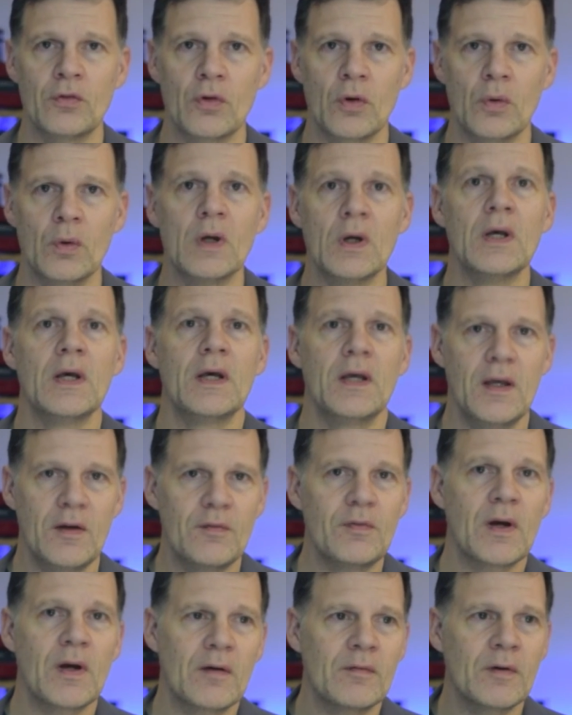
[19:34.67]
So
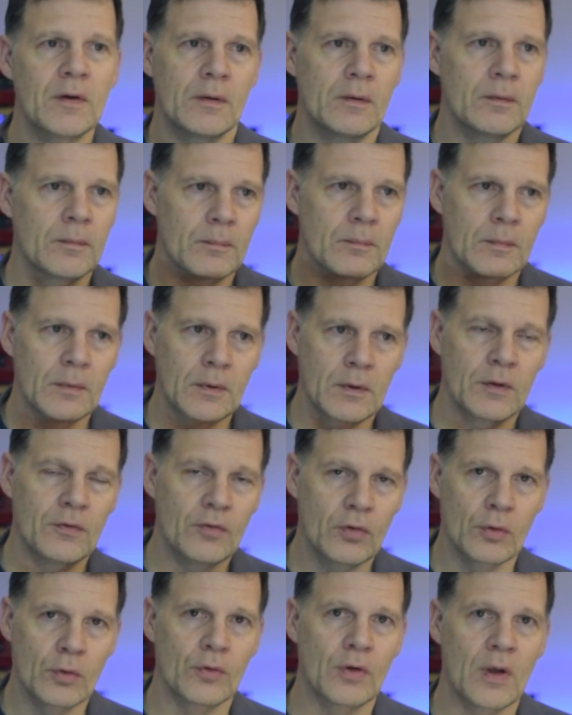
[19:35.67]
if you have a
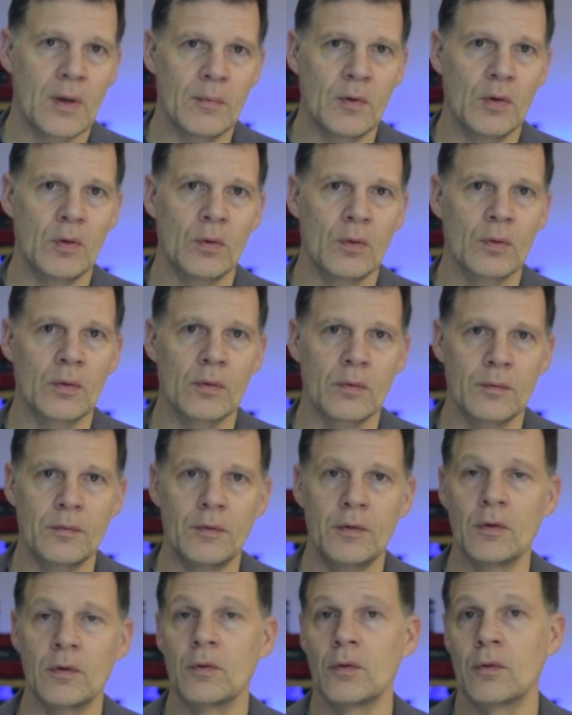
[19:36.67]
turntable, or
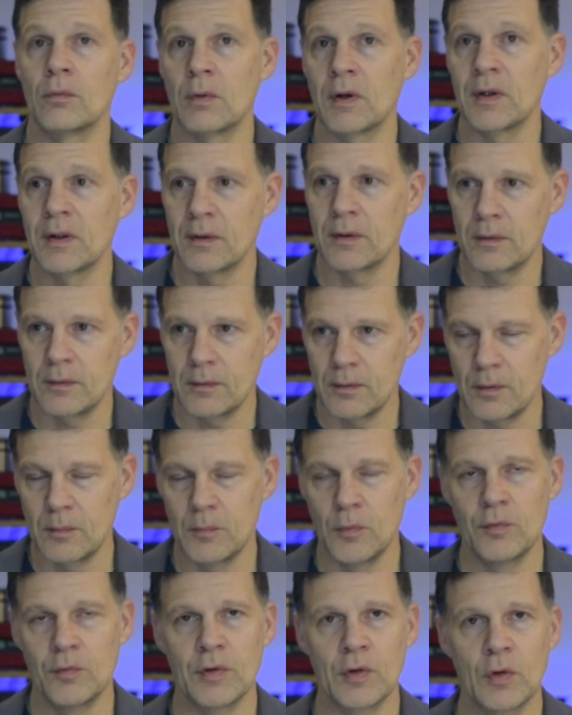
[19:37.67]
you're running a
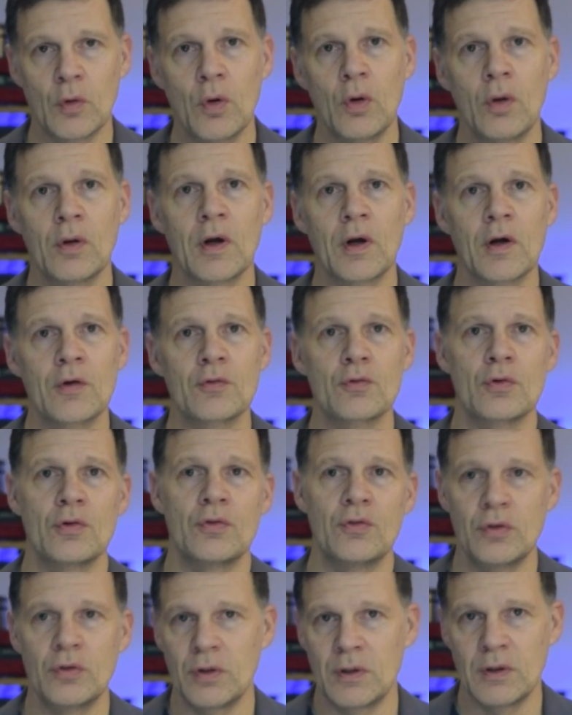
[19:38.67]
moving coil
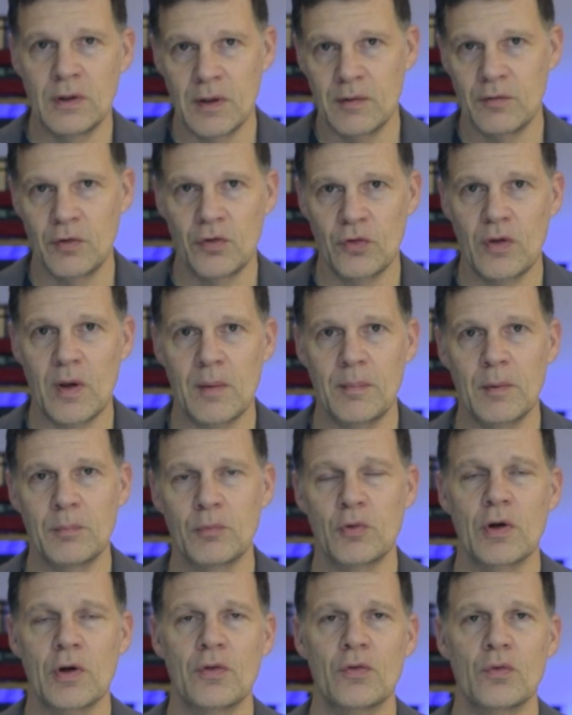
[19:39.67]
cartridge and you have a
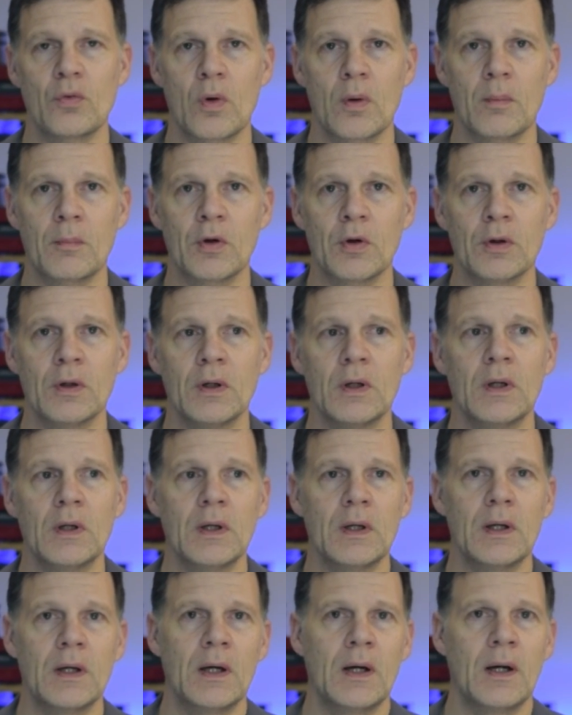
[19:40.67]
step-up transformer,
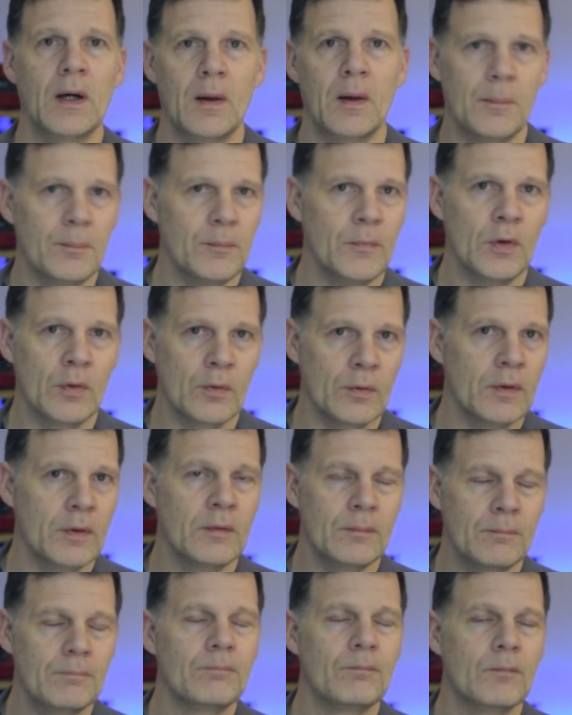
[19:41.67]

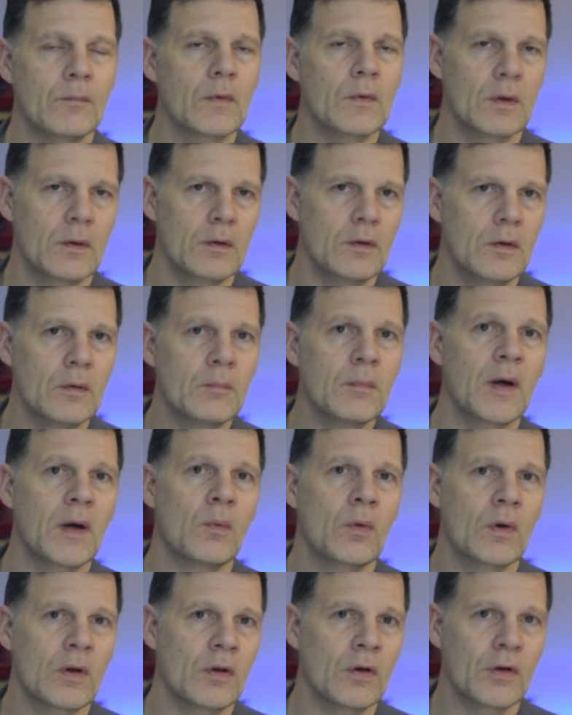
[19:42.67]
you might
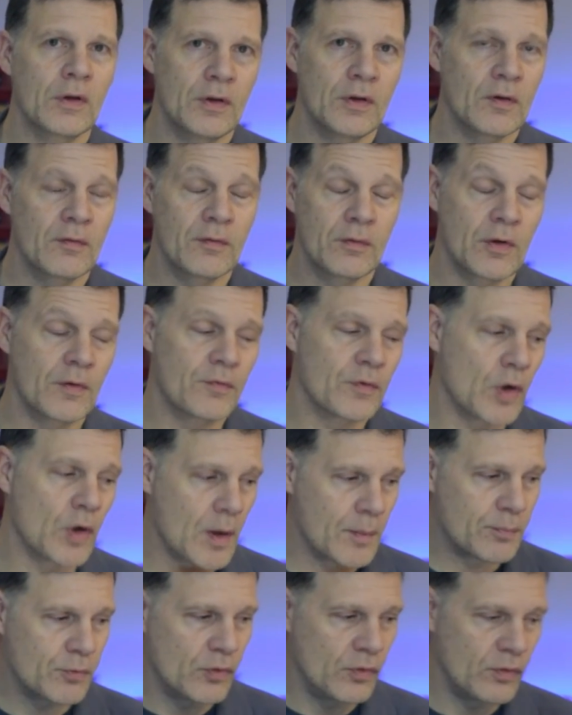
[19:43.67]
want to look at different
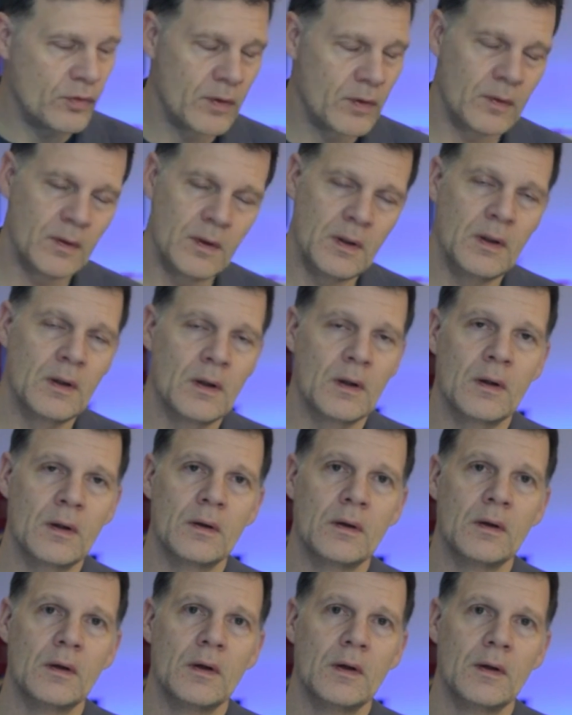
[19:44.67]
options than
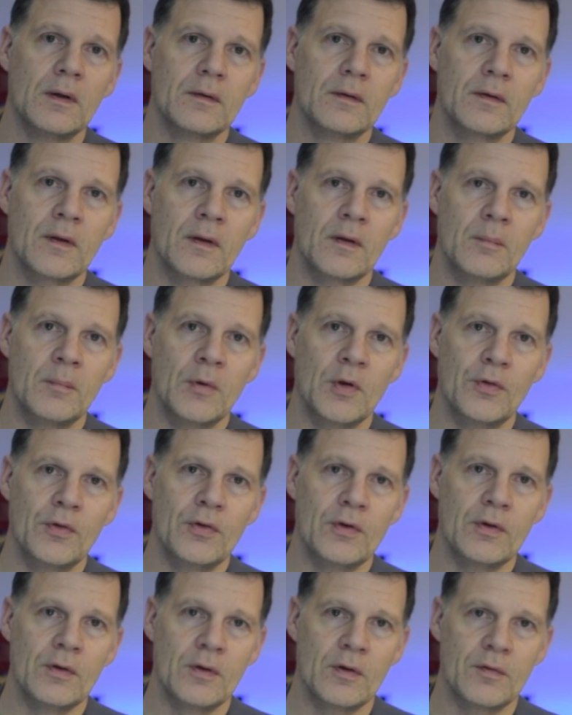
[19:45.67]
the
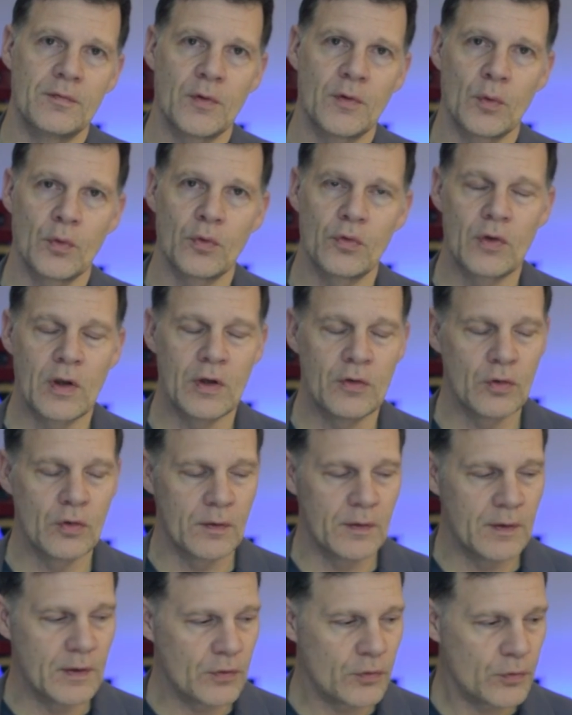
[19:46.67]
built-in phono stage
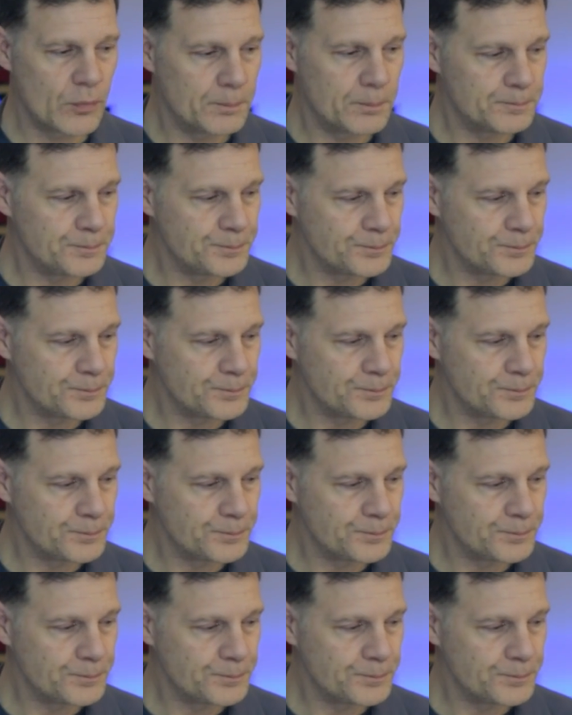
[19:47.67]
on this.